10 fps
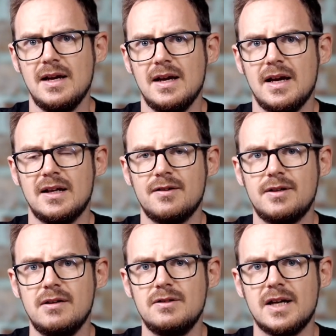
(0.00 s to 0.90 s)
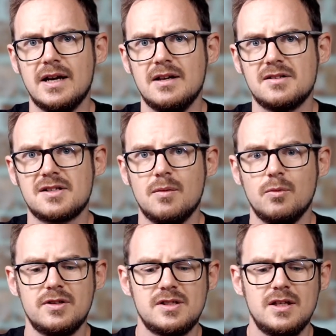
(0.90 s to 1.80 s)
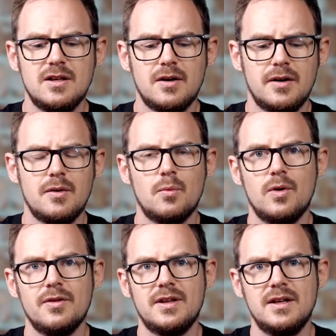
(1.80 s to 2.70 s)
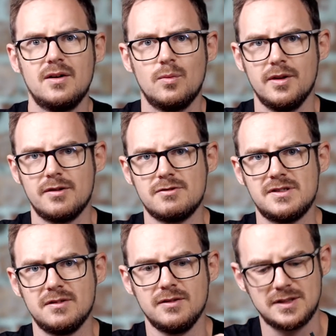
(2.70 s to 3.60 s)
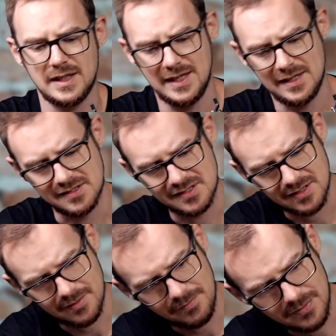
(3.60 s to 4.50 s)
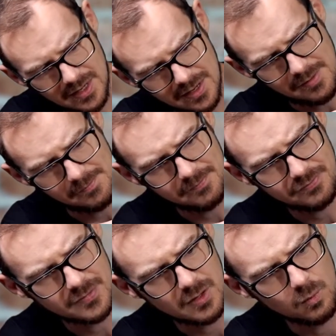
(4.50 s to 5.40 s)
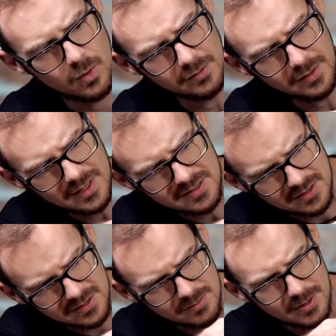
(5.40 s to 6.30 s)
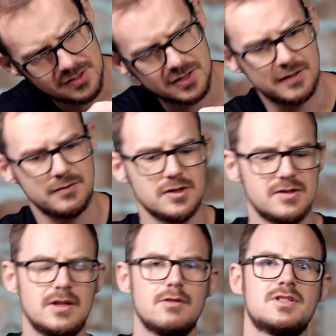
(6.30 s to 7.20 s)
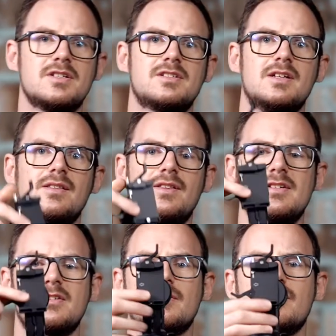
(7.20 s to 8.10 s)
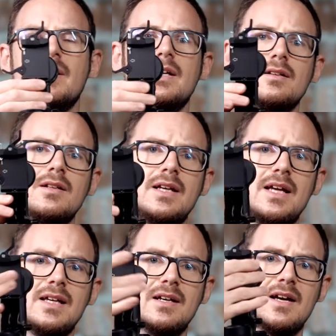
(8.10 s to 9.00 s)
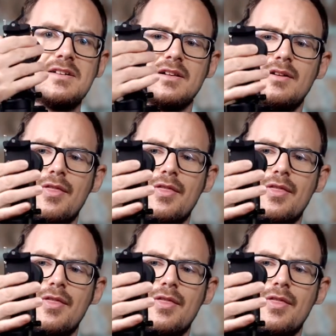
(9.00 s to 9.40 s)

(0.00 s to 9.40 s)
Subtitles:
in a few days, and we'll see what the result is. One last thing to mention, I've just noticed it, this cradle here is a lot